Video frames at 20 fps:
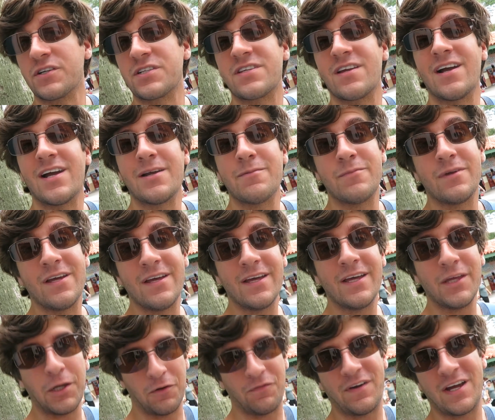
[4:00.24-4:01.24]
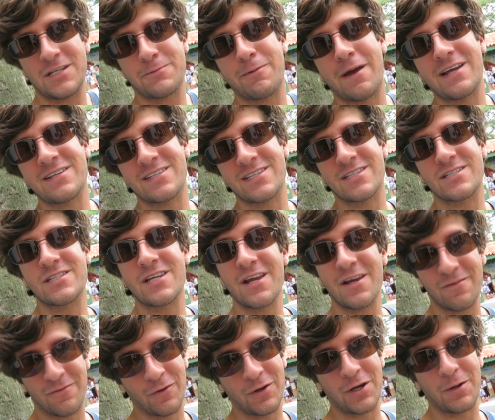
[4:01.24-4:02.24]
first time your
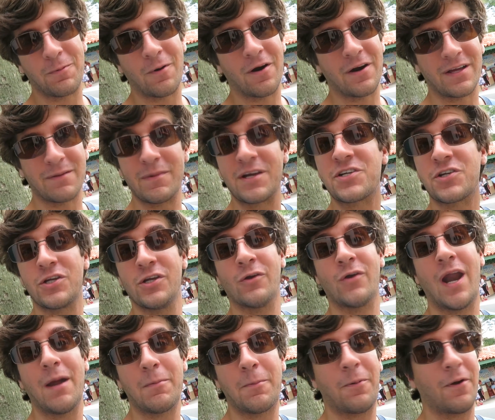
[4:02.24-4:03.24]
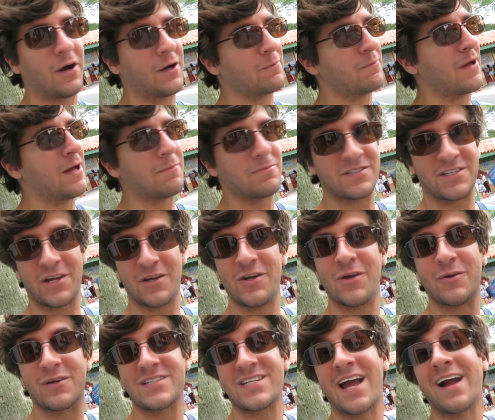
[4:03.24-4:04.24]
FastPasses for your party. Make sure you grab a park map so you
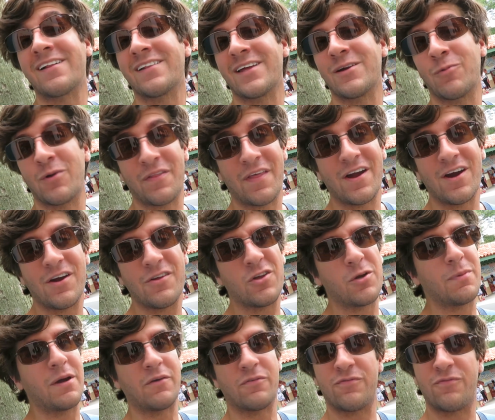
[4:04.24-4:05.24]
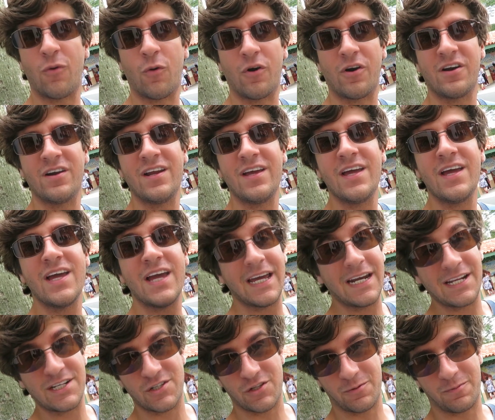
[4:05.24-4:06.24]
know exactly where they are. There are about 4
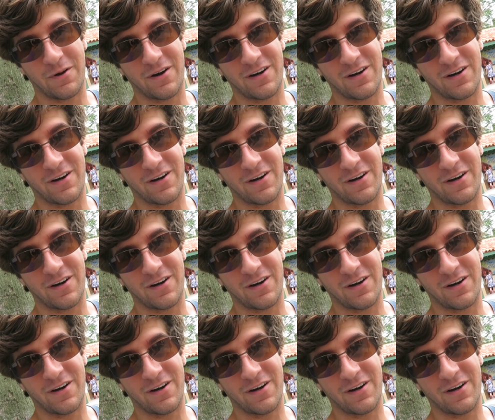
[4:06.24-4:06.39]
in each of the